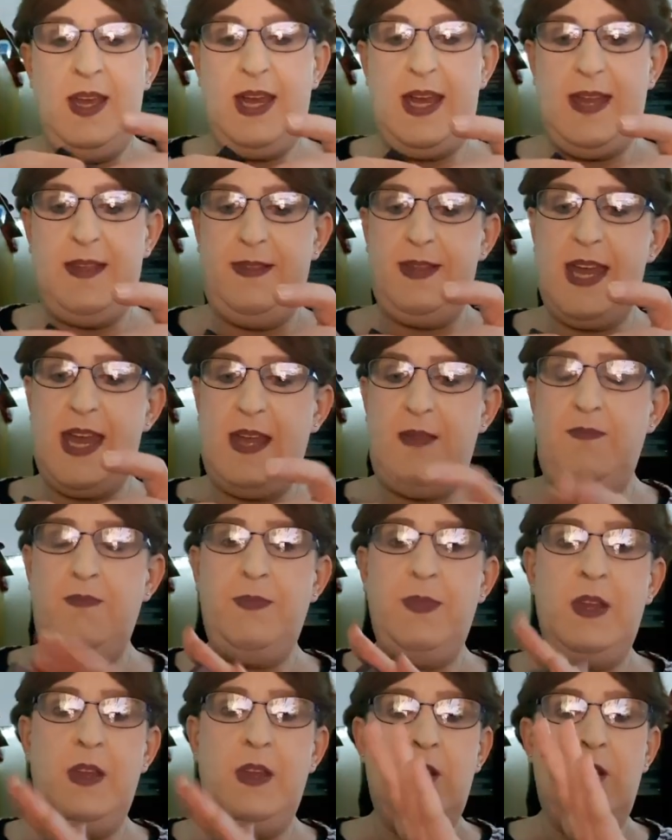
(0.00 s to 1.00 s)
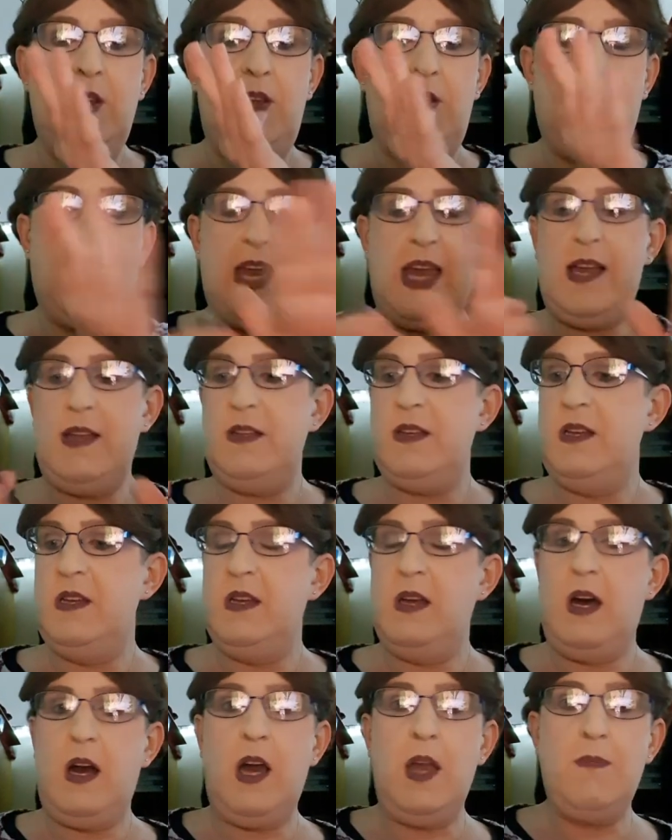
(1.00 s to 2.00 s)
And then you get
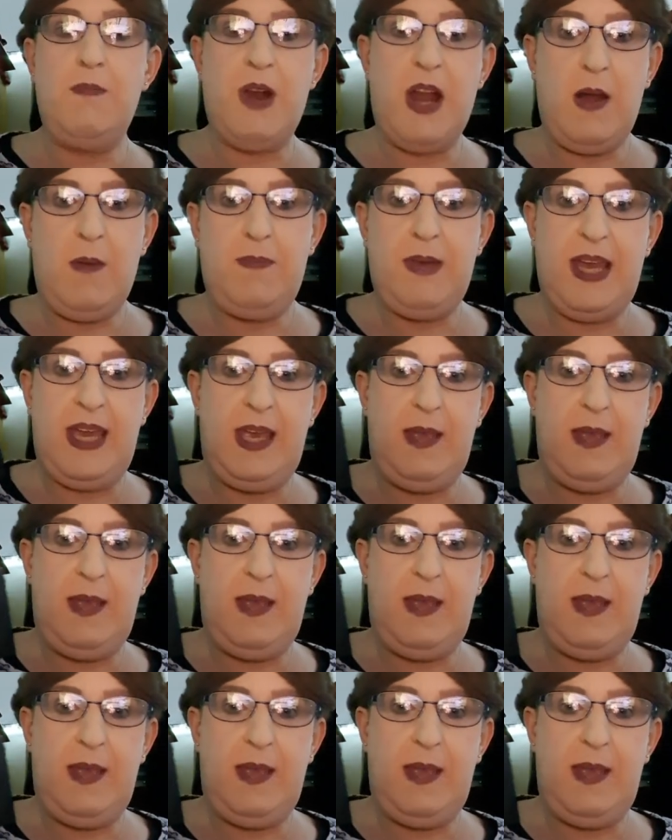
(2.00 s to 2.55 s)
eyebrow